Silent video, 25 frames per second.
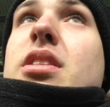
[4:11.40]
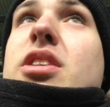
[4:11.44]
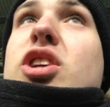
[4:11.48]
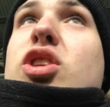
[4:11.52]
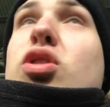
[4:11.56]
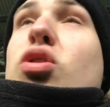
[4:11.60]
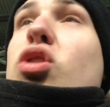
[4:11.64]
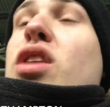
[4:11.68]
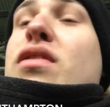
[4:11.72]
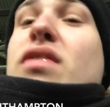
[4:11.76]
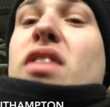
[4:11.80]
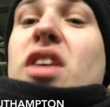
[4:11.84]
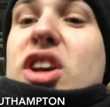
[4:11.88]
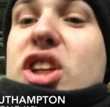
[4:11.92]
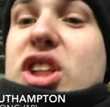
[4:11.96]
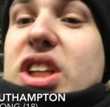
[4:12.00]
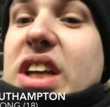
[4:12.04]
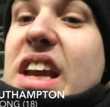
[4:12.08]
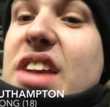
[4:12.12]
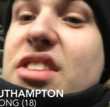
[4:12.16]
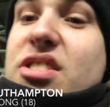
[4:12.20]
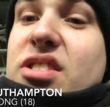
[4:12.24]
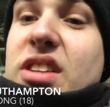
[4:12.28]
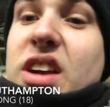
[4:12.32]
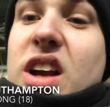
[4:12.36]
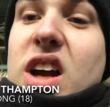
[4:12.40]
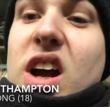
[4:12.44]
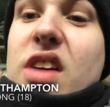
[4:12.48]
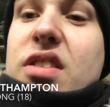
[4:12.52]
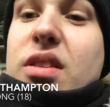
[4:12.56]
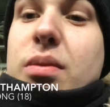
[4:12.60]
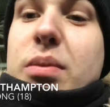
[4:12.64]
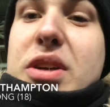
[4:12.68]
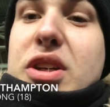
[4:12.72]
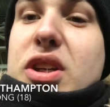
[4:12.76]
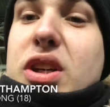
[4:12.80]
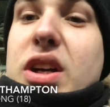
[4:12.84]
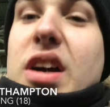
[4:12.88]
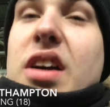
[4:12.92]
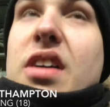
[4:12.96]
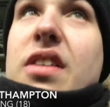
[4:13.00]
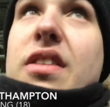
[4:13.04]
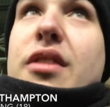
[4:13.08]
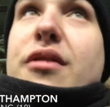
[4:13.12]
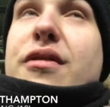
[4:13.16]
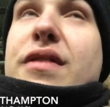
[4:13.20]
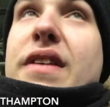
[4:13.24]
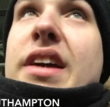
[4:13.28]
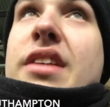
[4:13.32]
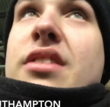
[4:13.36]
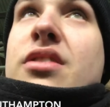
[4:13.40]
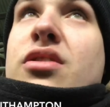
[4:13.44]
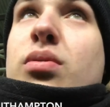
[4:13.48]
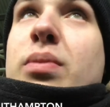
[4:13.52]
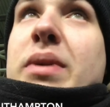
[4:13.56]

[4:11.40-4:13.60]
Story of our season. We just can't defend.